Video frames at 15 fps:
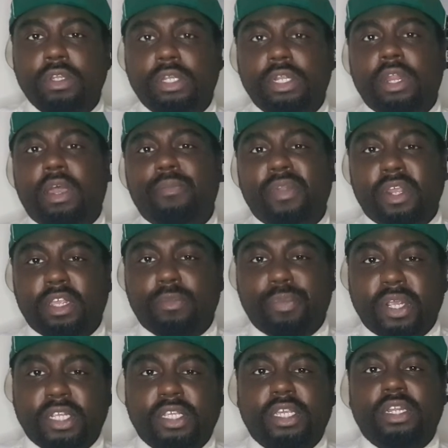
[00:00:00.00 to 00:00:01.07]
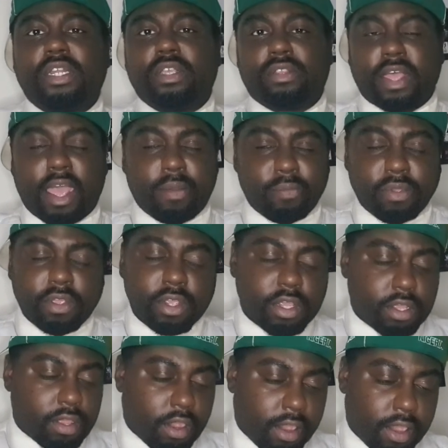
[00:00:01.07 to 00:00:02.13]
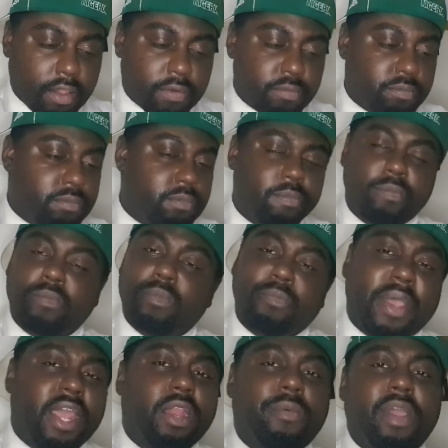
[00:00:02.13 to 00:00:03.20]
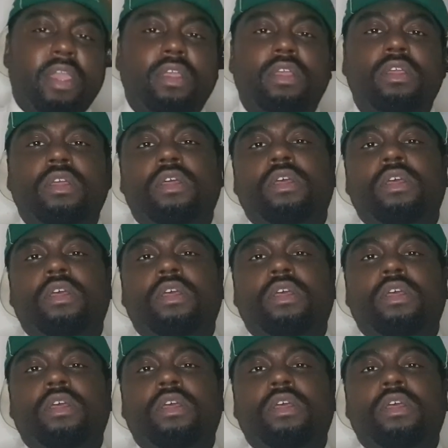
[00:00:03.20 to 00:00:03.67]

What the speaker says: You know what I mean? Especially in this time. But anyway,